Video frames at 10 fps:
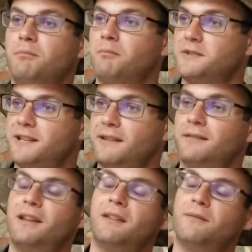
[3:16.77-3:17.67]
state
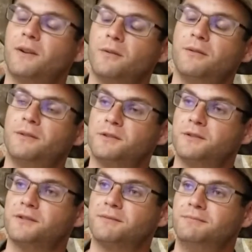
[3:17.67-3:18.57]
and federal
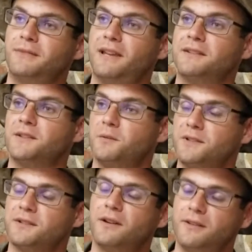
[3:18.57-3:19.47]
officials. And so we
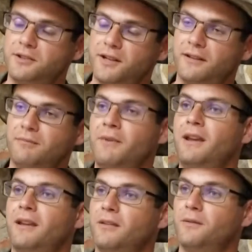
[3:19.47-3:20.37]
started the chain
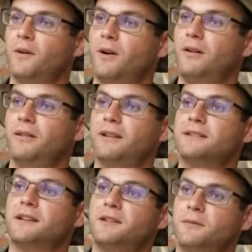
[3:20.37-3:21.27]
in the fall and
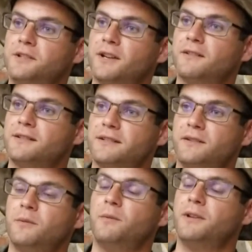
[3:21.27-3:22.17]
decided to reach out to see
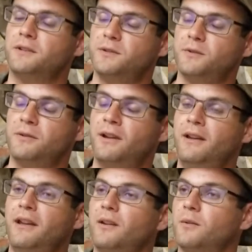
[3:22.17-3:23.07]
what we could do
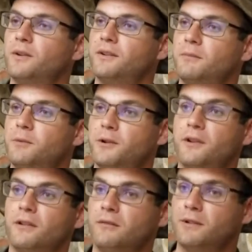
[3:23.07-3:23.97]
in order to
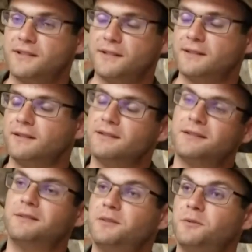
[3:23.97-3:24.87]
procure
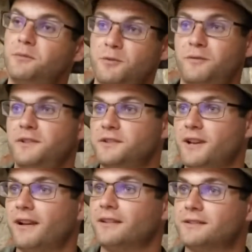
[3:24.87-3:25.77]
assistance to move these
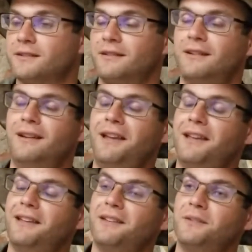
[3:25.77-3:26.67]
jackets.
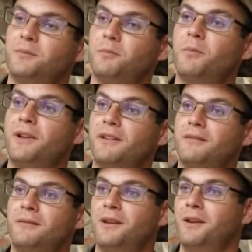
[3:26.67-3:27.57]
And when